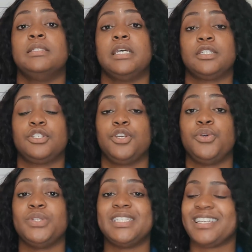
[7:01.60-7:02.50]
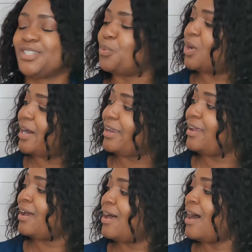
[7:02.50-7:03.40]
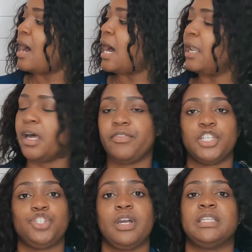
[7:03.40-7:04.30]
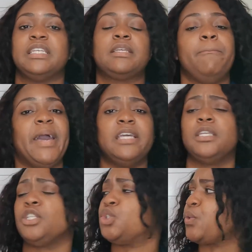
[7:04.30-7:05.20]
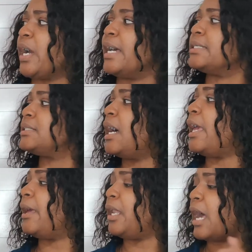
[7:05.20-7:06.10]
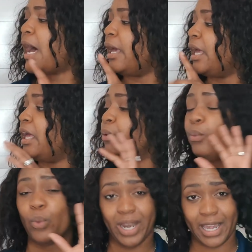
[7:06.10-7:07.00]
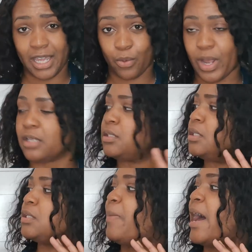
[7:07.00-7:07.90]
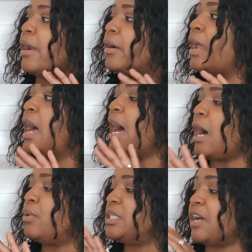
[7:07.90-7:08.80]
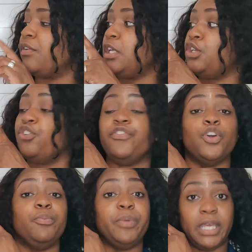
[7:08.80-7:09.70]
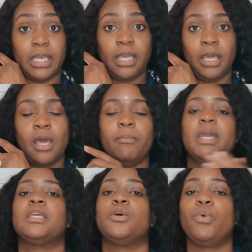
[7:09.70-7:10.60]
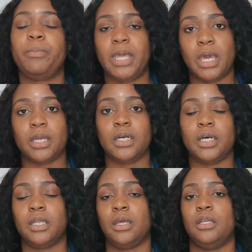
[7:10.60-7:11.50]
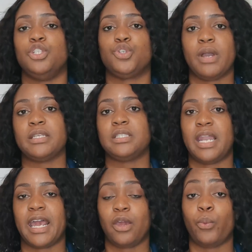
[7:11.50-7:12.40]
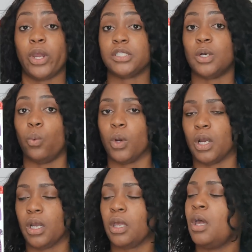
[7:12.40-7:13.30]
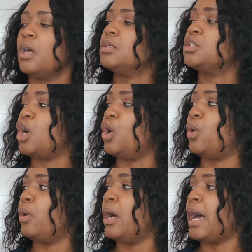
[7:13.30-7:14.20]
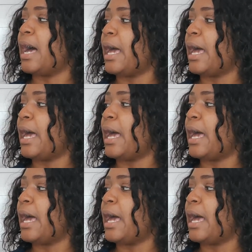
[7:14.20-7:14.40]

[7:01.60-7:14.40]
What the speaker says: 6261. I love this dress. It's a basic dress, and when I get around to this pattern, I would definitely do view B because it would be a good dress that I could wear to work. So